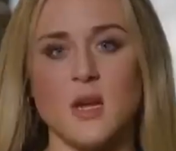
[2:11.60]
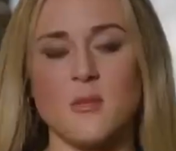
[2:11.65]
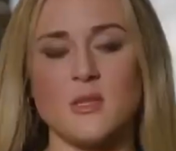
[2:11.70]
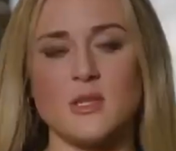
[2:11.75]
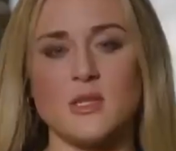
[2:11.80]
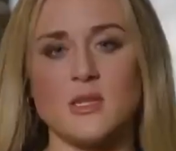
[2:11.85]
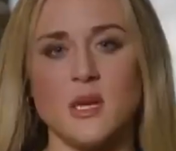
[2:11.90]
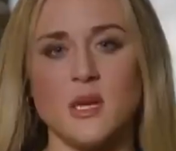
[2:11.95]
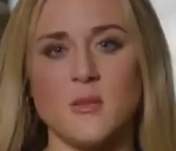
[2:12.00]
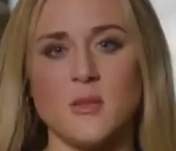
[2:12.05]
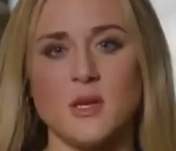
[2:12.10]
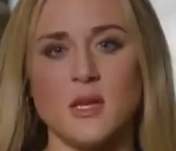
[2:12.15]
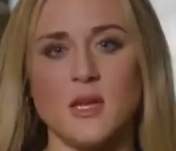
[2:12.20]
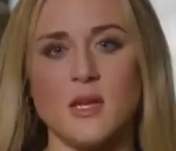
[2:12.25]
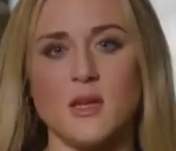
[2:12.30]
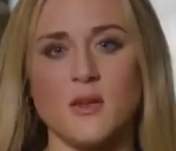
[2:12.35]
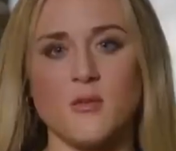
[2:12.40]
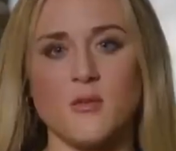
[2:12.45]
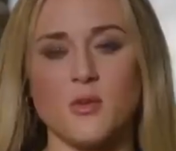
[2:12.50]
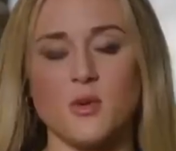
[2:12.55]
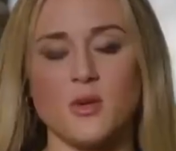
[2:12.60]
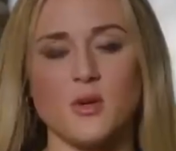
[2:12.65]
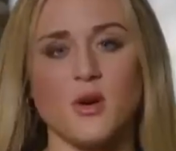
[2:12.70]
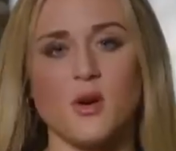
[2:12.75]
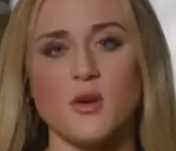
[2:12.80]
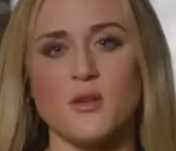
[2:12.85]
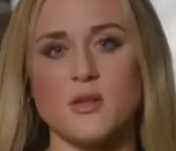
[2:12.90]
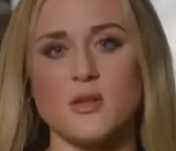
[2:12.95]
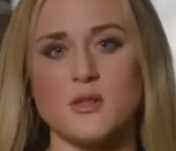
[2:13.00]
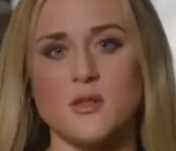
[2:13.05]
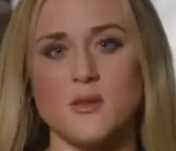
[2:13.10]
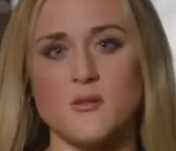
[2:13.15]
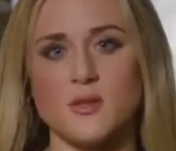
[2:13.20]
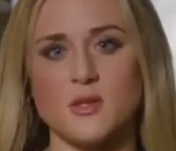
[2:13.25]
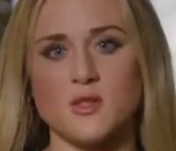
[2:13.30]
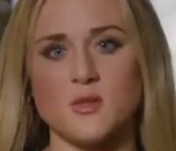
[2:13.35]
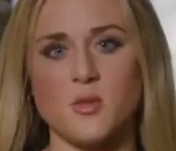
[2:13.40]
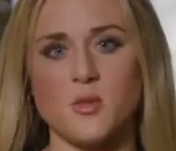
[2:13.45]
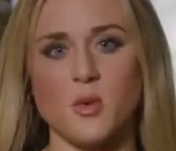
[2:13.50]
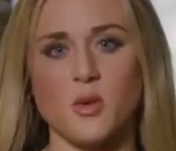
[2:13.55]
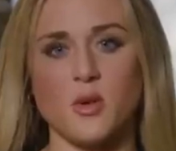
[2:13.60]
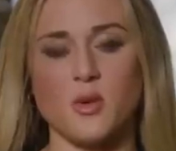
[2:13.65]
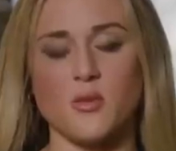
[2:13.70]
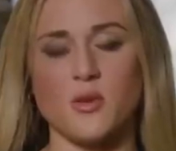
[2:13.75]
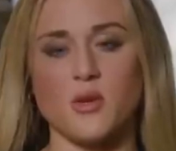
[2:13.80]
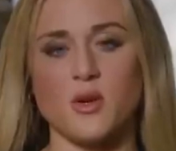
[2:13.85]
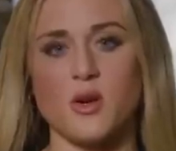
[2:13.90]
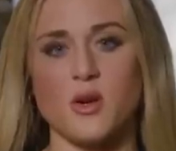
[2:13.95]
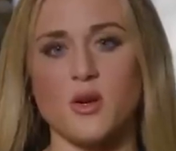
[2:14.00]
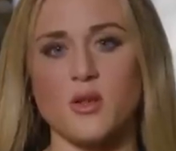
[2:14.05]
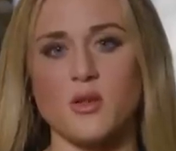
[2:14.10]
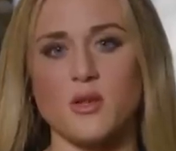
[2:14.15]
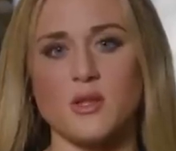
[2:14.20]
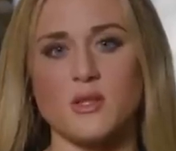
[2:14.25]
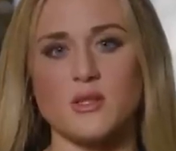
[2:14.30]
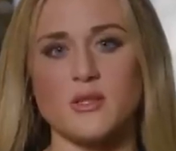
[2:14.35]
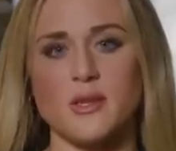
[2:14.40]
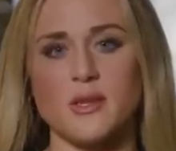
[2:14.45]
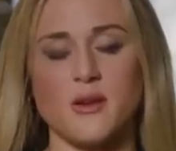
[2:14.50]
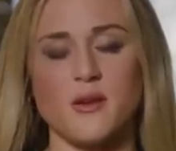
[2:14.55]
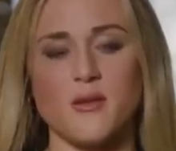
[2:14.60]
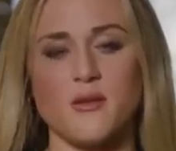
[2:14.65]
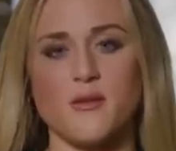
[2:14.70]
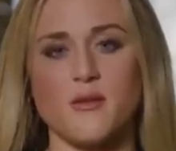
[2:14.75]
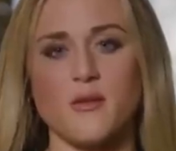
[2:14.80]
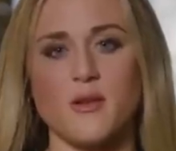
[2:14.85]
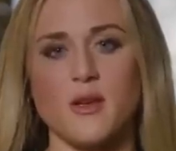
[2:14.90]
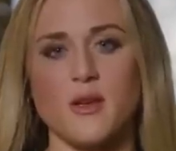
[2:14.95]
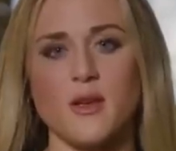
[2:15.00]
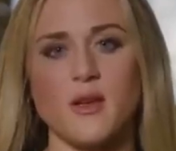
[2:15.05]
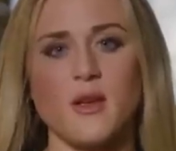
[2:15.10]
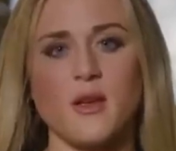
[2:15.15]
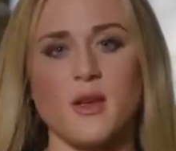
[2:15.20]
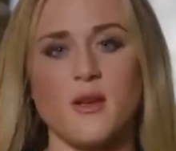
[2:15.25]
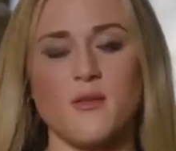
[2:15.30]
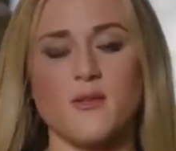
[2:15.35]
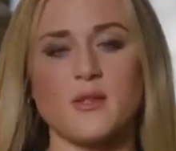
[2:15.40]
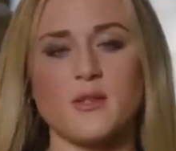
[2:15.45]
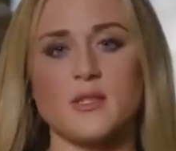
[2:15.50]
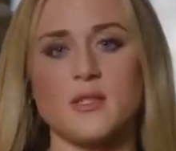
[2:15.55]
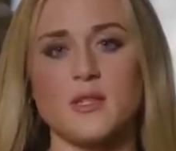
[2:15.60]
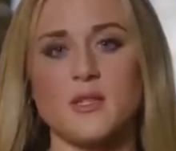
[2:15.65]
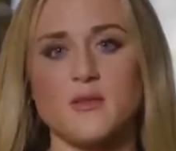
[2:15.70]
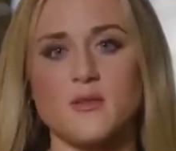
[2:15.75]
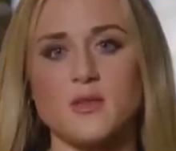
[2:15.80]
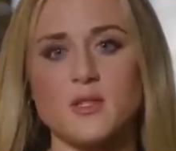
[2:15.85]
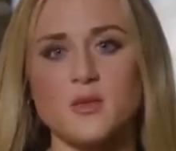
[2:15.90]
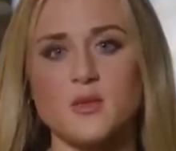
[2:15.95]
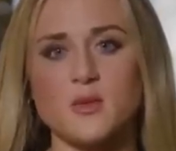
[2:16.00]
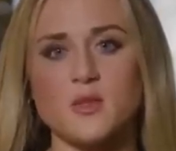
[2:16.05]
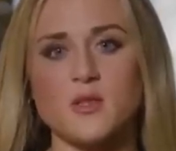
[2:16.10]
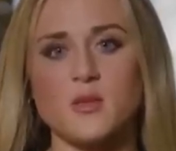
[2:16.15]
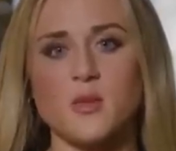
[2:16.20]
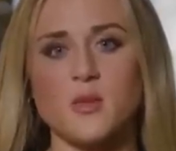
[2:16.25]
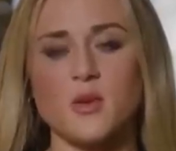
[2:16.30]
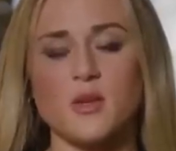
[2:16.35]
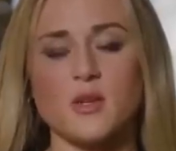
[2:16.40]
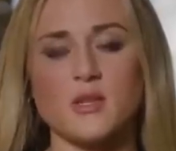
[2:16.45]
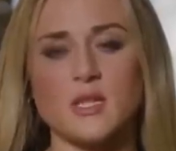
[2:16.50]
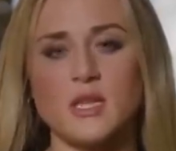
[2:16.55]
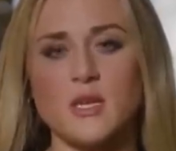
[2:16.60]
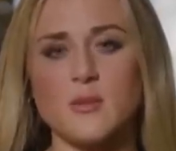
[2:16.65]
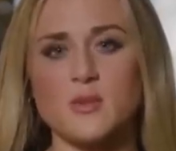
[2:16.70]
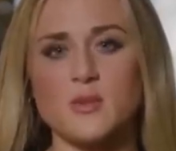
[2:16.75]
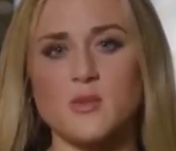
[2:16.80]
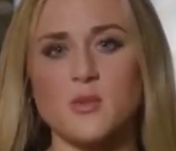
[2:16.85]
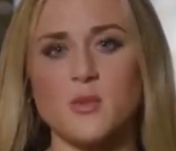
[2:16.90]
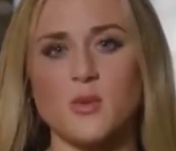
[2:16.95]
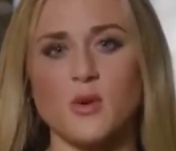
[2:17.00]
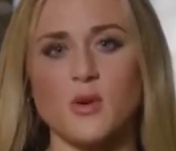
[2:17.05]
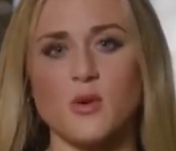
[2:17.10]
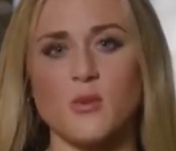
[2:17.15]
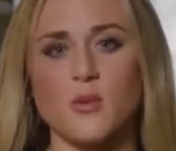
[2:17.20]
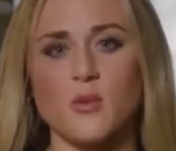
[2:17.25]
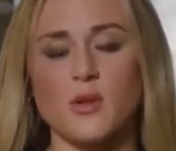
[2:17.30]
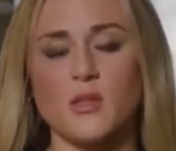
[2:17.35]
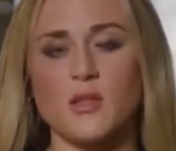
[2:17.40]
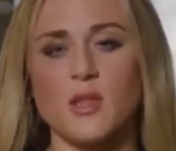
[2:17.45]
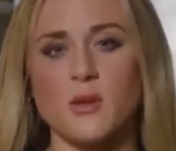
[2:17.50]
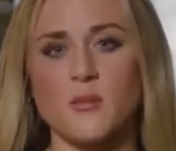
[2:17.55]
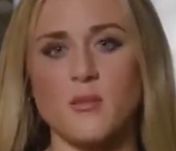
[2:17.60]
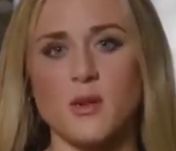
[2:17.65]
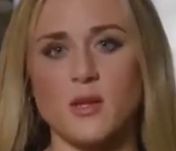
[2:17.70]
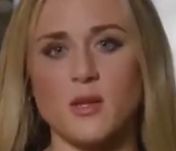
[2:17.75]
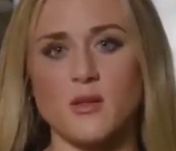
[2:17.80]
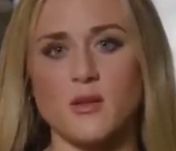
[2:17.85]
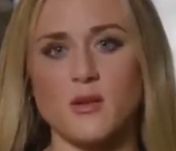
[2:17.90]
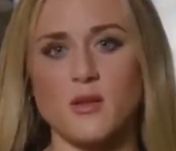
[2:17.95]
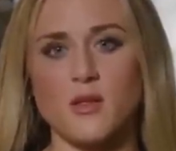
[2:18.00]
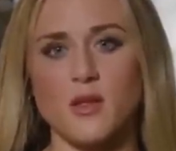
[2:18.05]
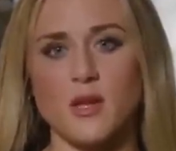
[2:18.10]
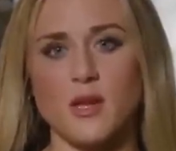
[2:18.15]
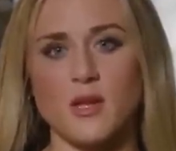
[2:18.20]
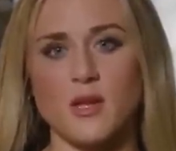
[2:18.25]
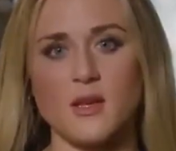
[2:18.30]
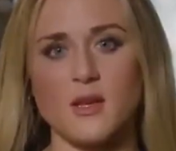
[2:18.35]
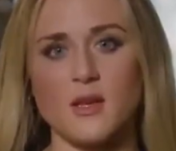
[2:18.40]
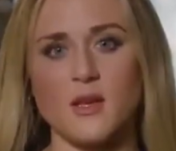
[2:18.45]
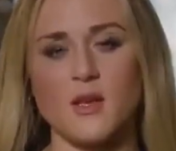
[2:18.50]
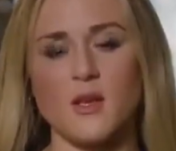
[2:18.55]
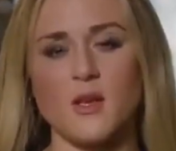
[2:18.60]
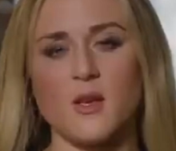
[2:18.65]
and time again, regardless of the sport, regardless of if it's an individual sport, a team sport, what that might look like.